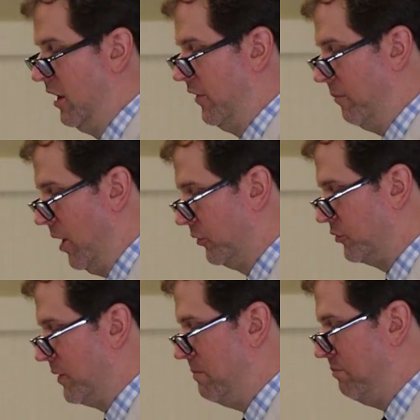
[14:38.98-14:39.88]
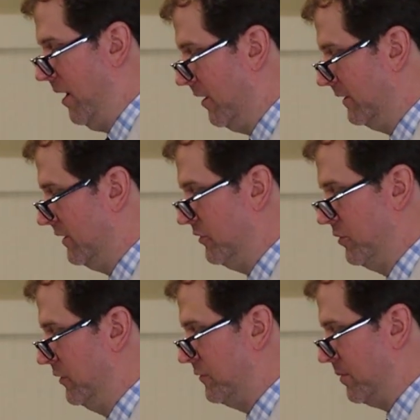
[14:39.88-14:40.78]
the most repugnant
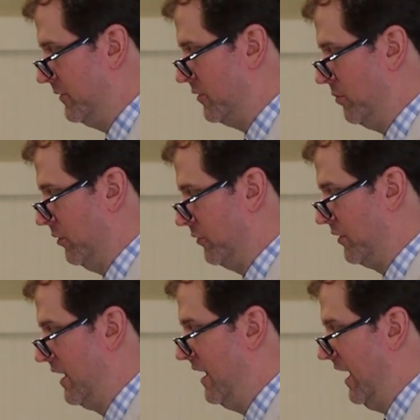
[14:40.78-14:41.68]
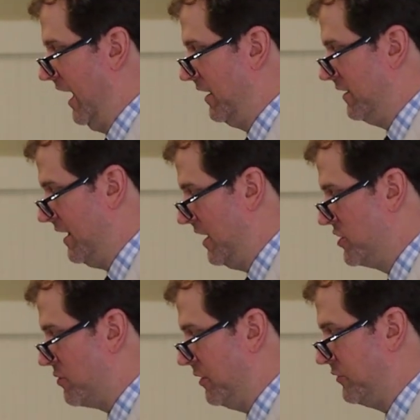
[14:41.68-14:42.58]
to its principles, and
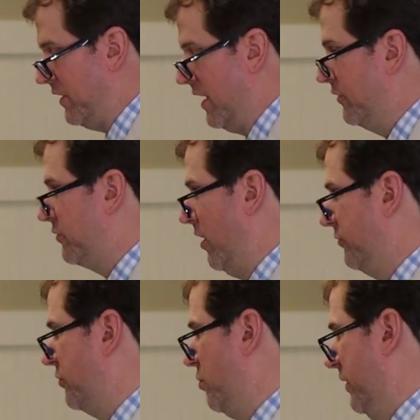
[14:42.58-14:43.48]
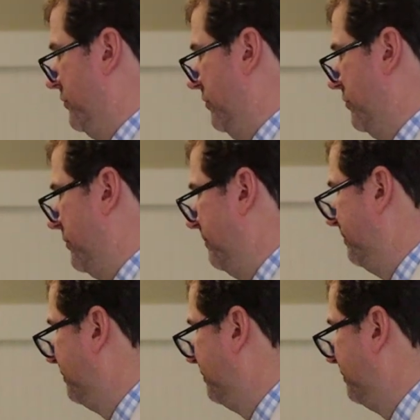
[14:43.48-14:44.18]
dangerous in its consequences.